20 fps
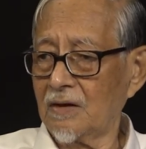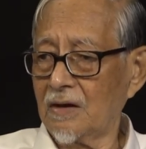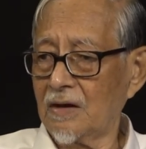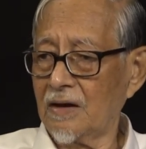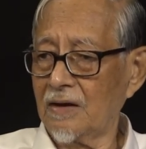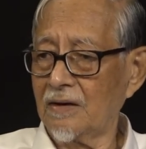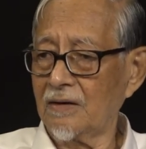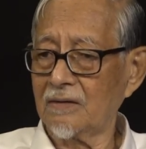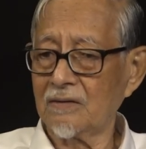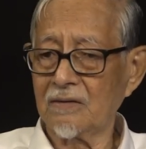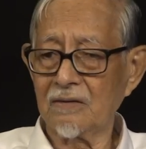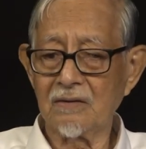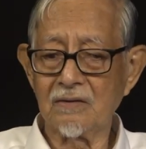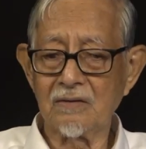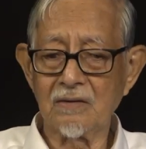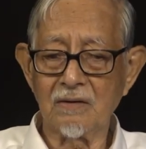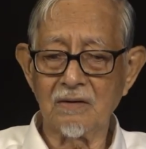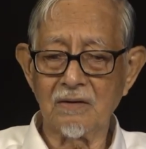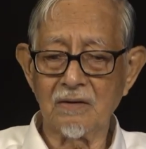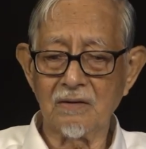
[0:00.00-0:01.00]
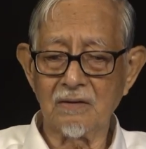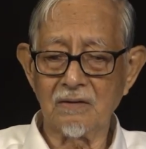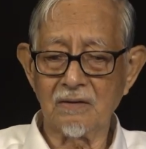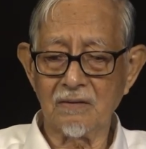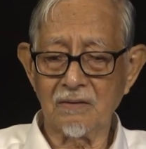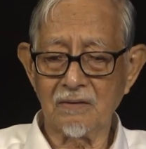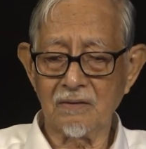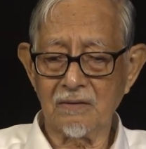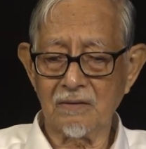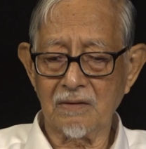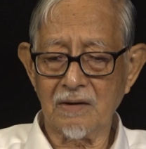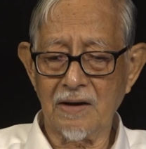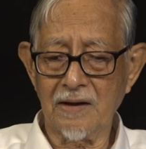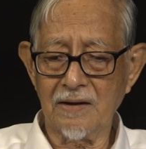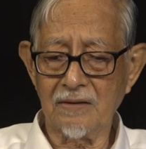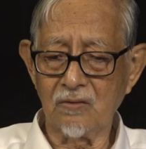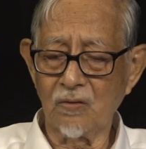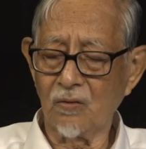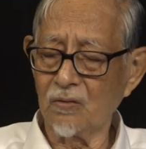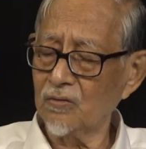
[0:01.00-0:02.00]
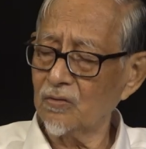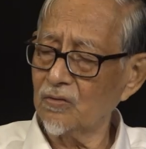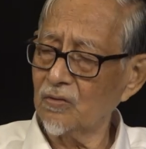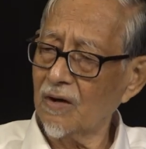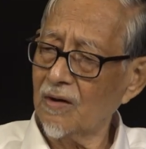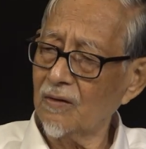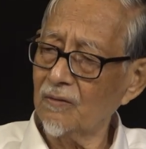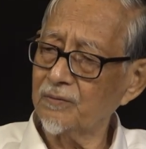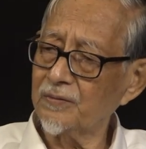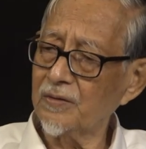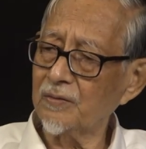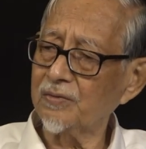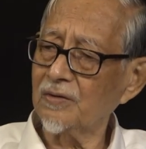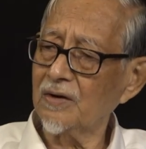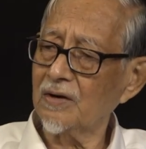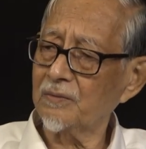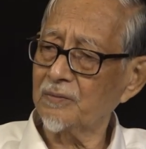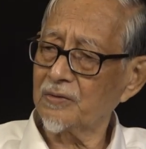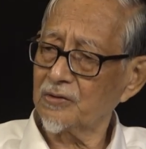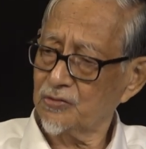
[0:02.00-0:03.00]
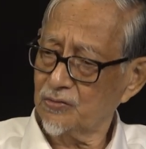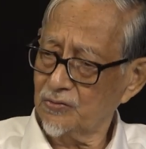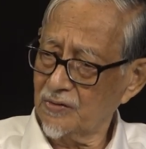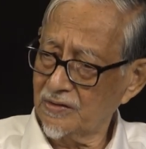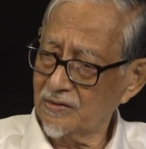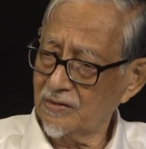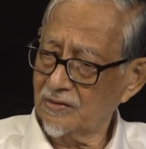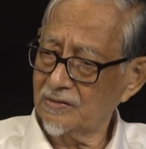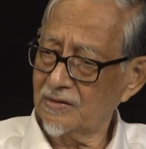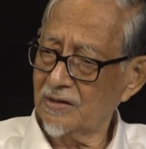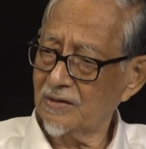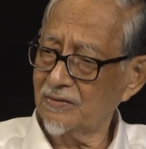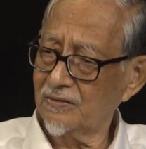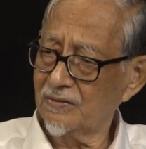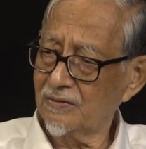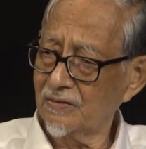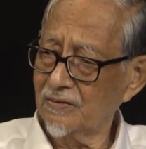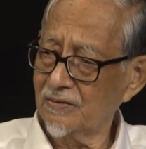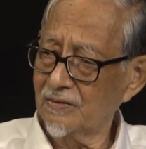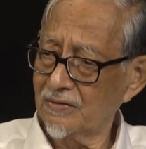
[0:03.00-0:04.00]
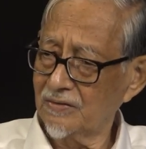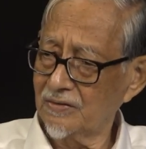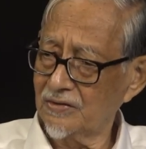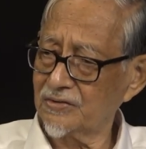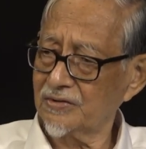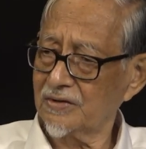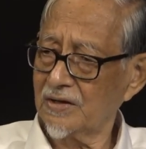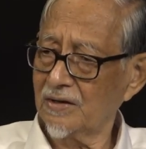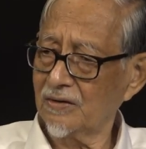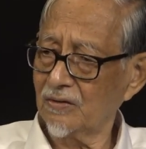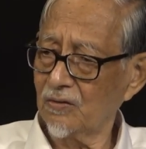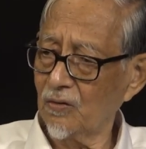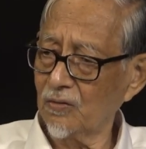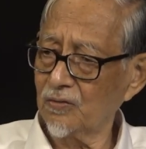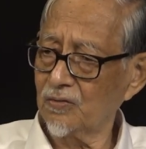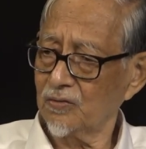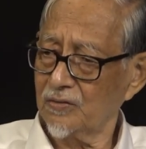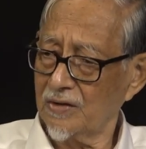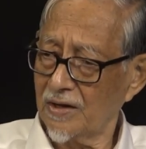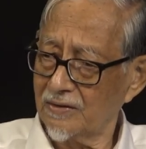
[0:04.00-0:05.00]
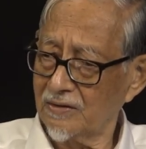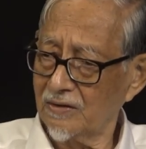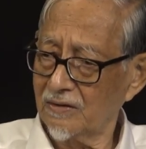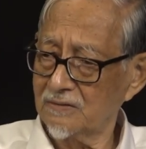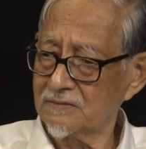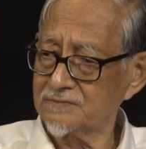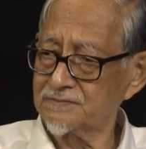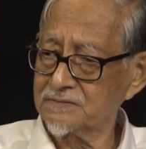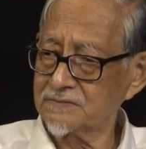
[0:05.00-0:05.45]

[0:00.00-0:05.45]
And uh, I don't know how people are persuaded that this can go together.